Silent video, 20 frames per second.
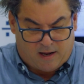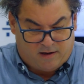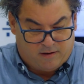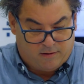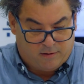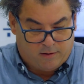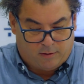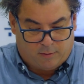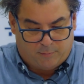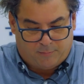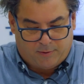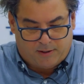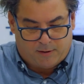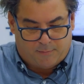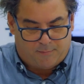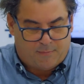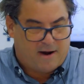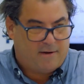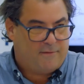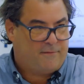a little bit
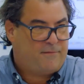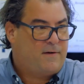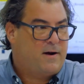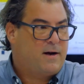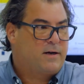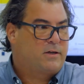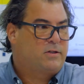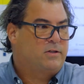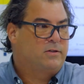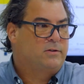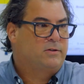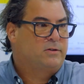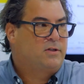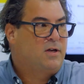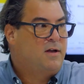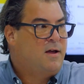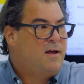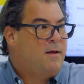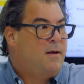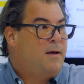about fractions,
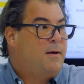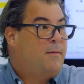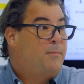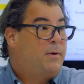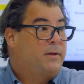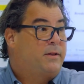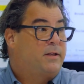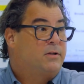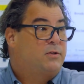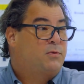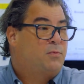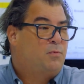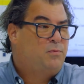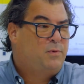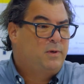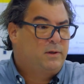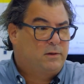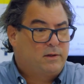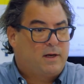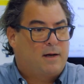but this
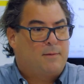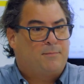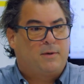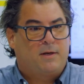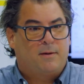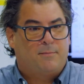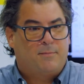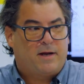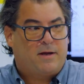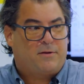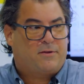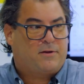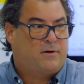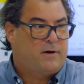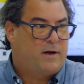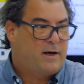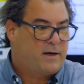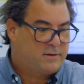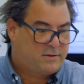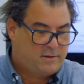will not be a math
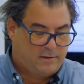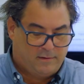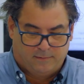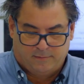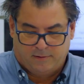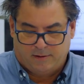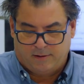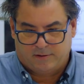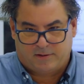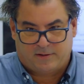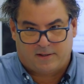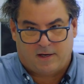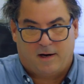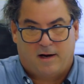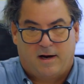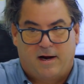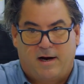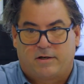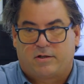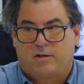class. It's
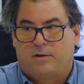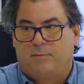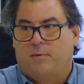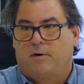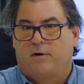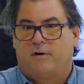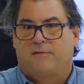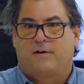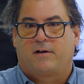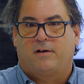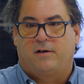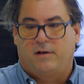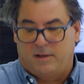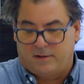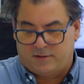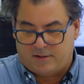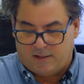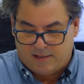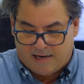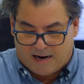actually more of a
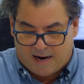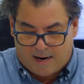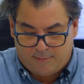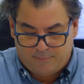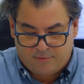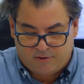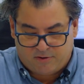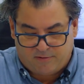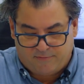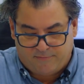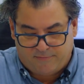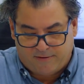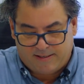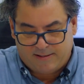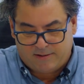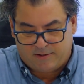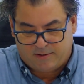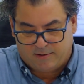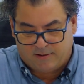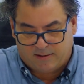class on
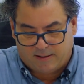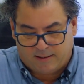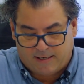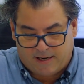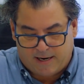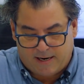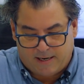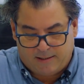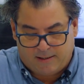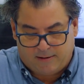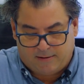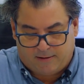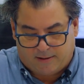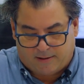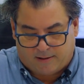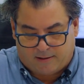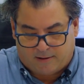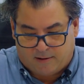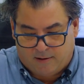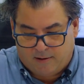observation than
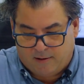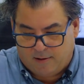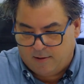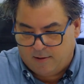anything.